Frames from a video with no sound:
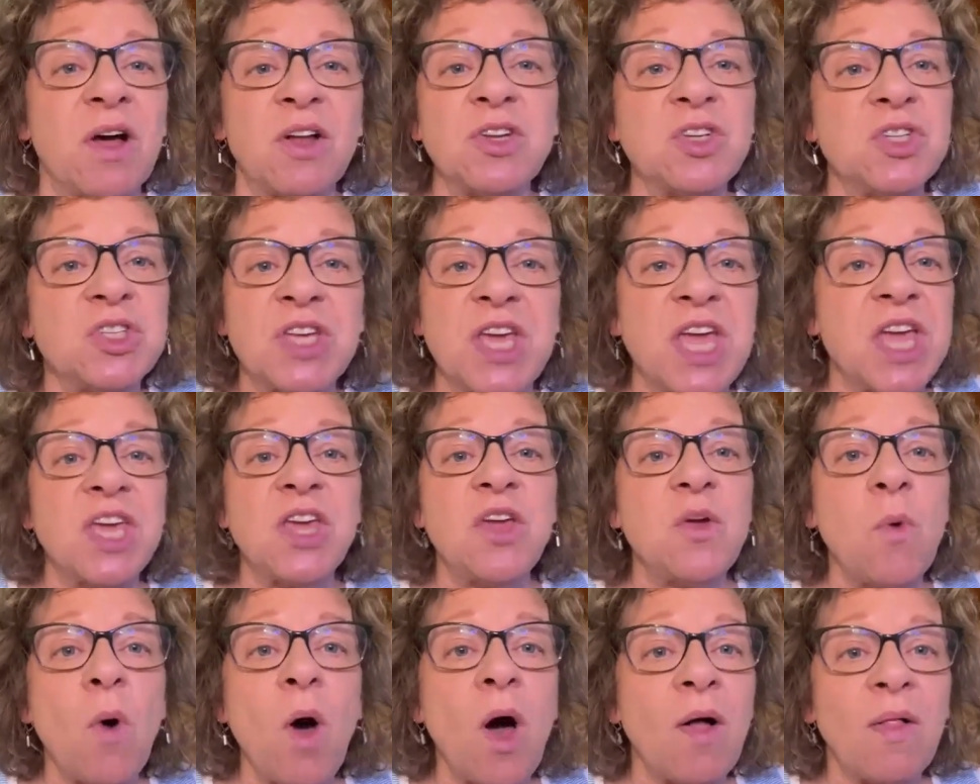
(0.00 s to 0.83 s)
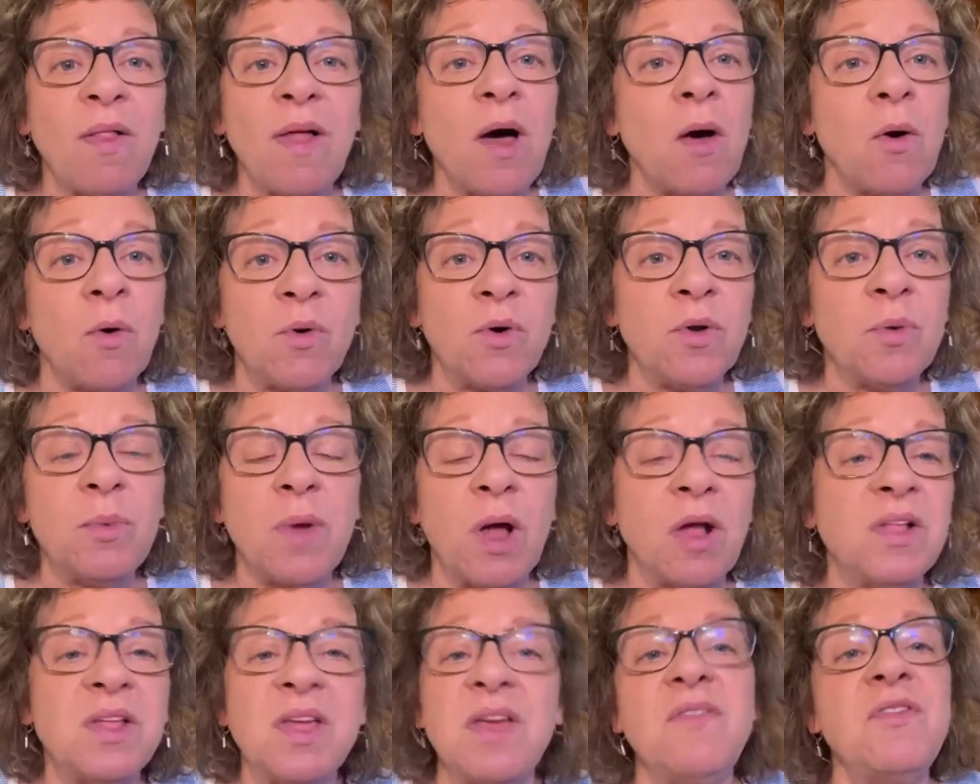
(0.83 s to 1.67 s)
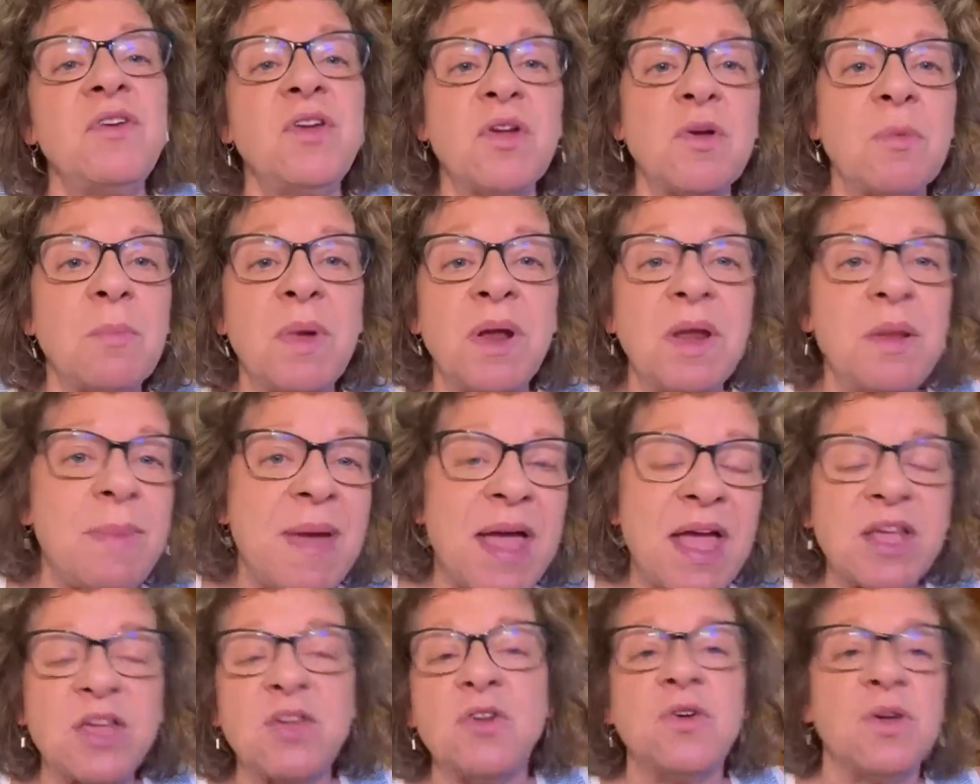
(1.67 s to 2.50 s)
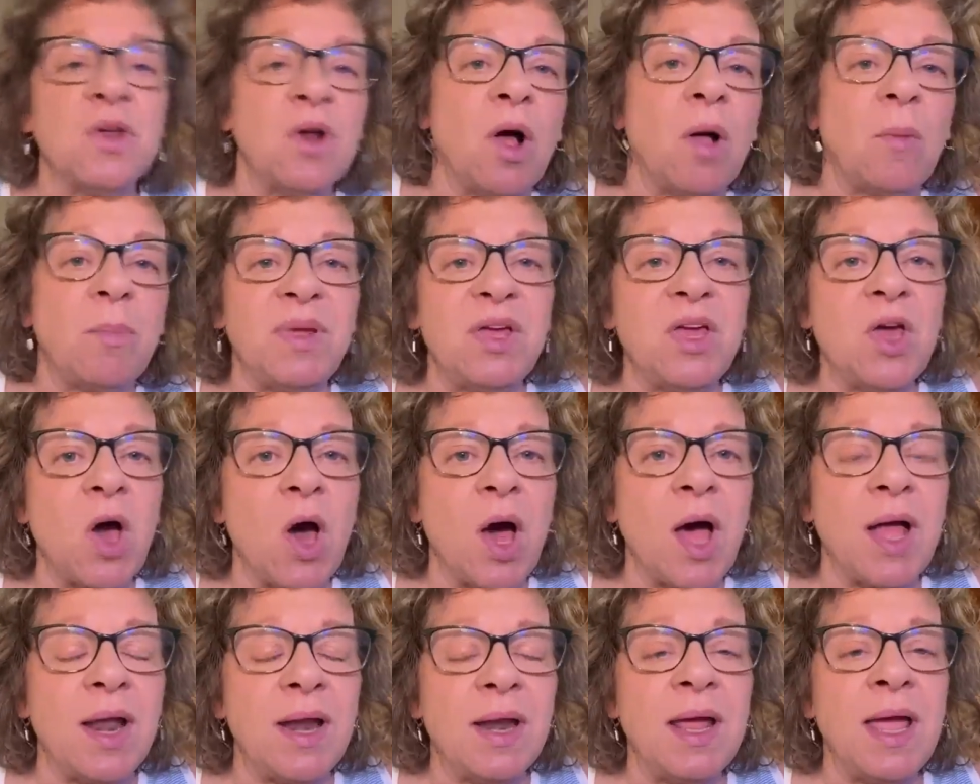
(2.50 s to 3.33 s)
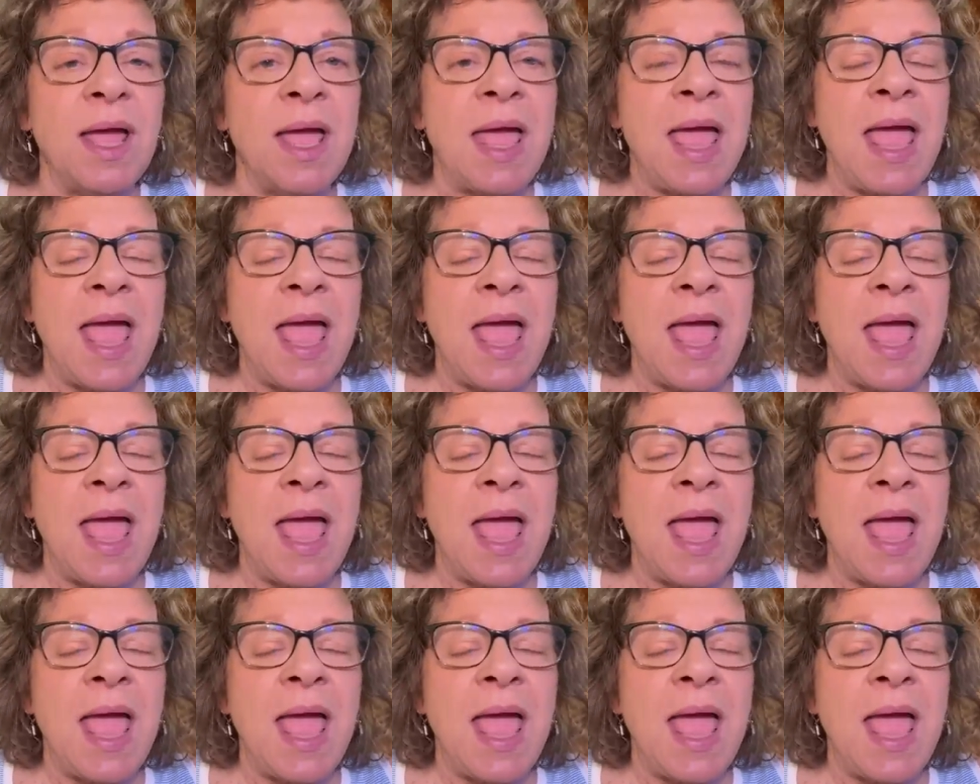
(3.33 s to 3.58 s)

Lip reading: I'll just kick you all out. I'll give you your money back. You can all be gone.